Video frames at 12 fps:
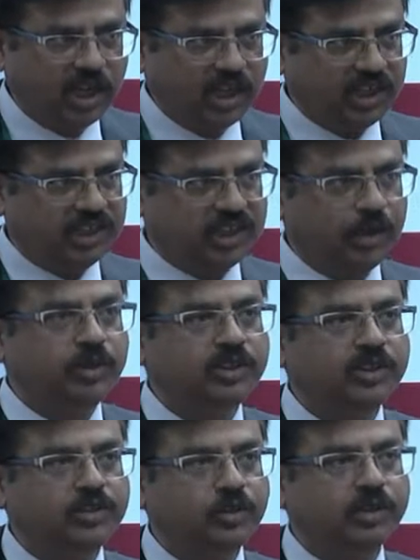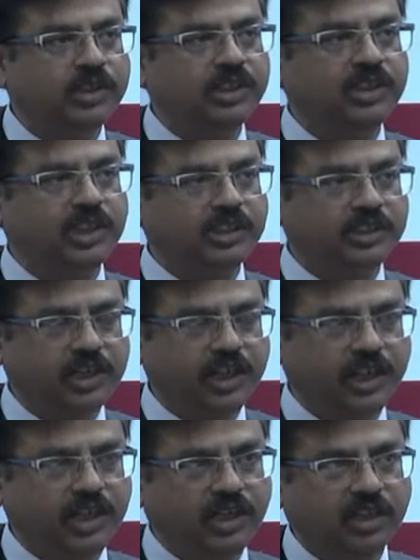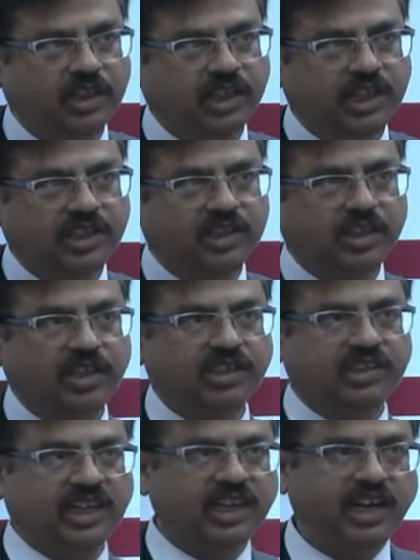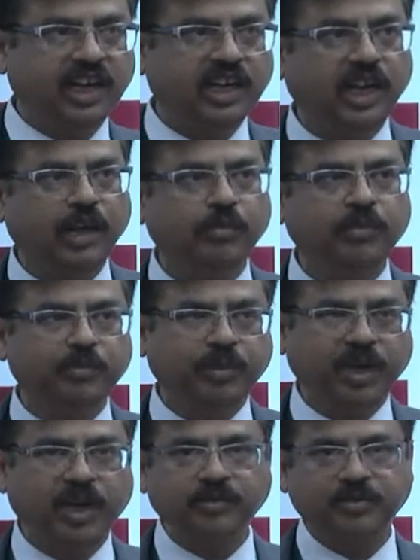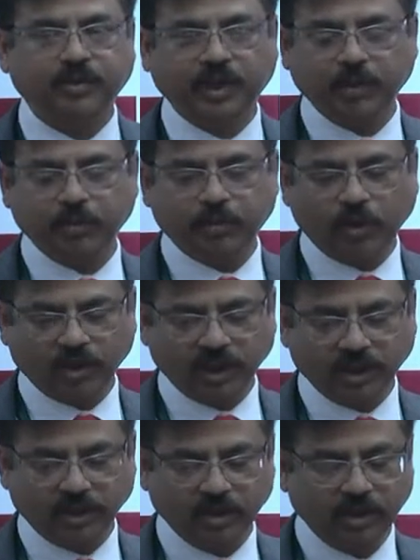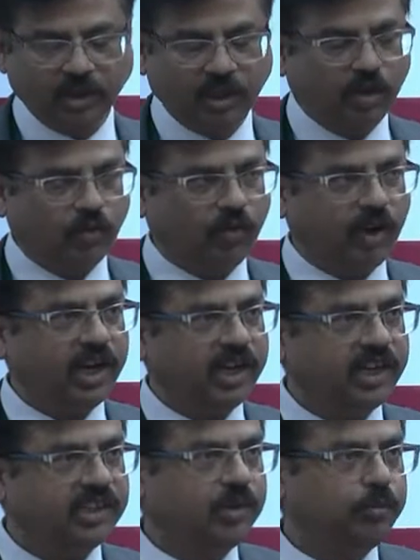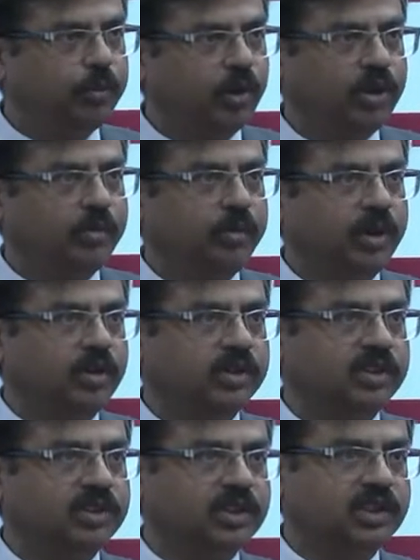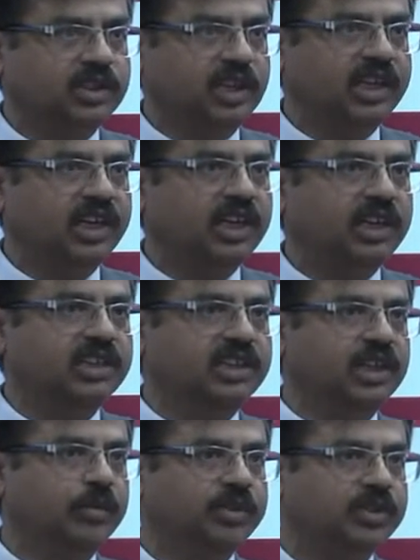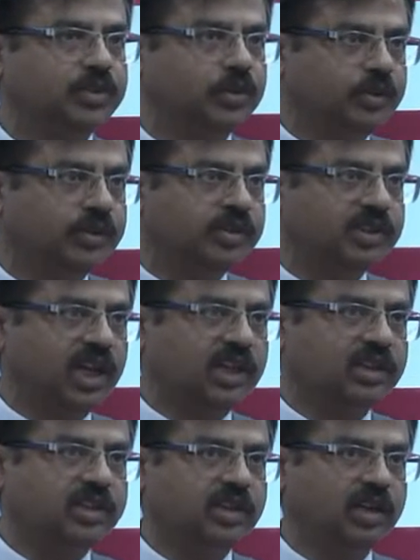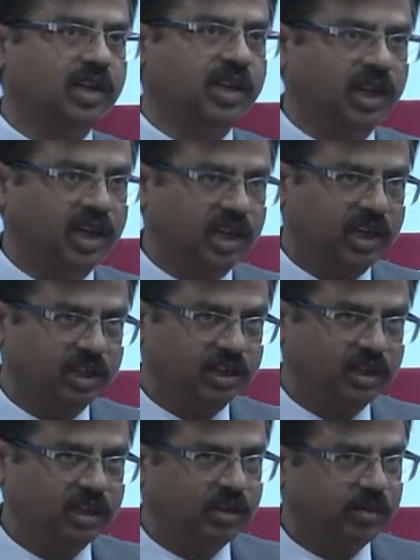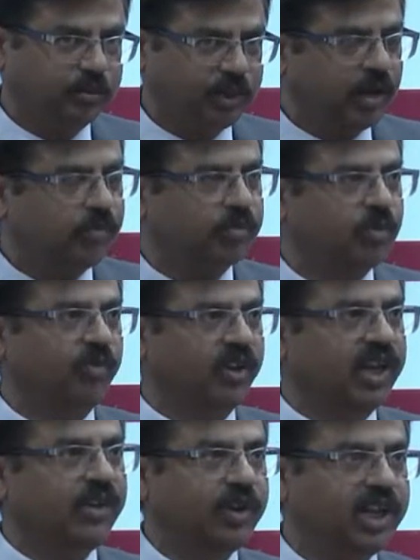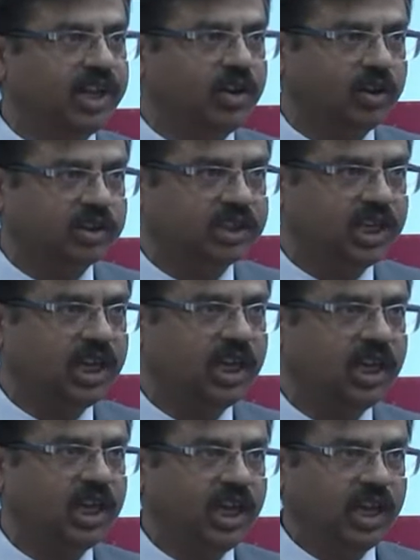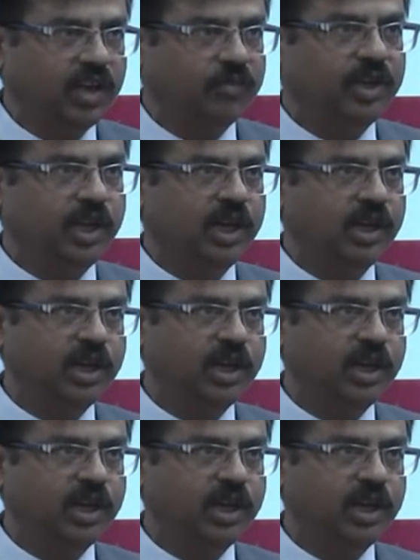In gemstone industry, this generic name becomes very important. Why it is important? Because certain gemstones are uh, become very very costly if they